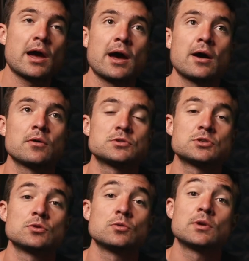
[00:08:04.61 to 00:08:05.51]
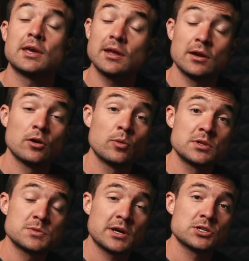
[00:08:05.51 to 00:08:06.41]
how to get a home
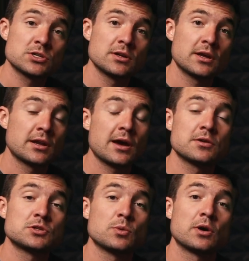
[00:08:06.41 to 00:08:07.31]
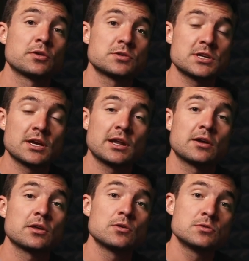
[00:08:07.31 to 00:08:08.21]
inspection and how to understand how to
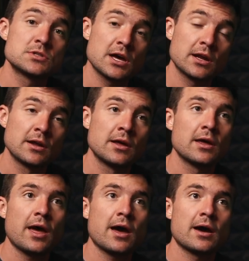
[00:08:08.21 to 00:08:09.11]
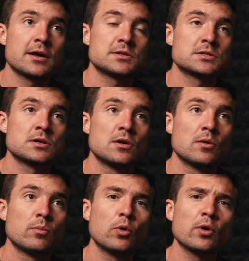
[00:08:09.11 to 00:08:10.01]
use that as
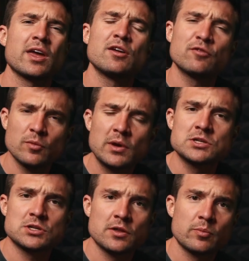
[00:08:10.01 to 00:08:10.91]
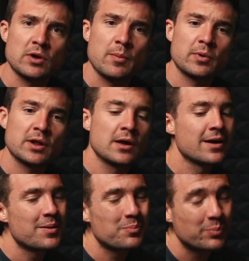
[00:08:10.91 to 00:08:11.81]
more information on the property,
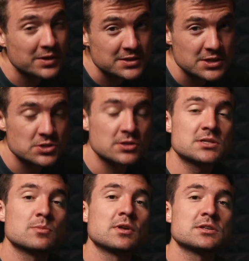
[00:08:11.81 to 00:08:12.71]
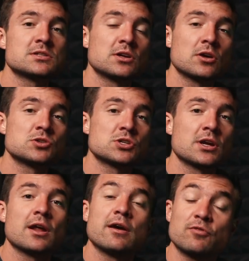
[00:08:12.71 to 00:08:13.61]
potentially some things to
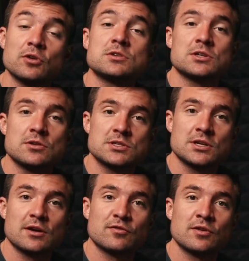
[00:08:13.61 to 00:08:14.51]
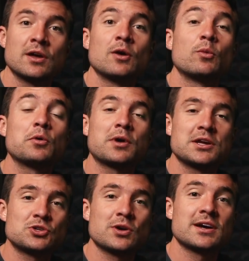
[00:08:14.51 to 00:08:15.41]
negotiate if they're serious enough. We will catch
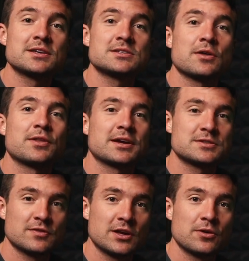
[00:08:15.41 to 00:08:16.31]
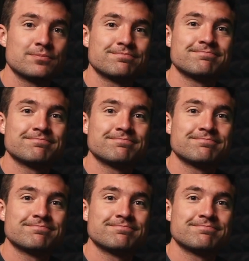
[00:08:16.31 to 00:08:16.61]
you guys on the next video.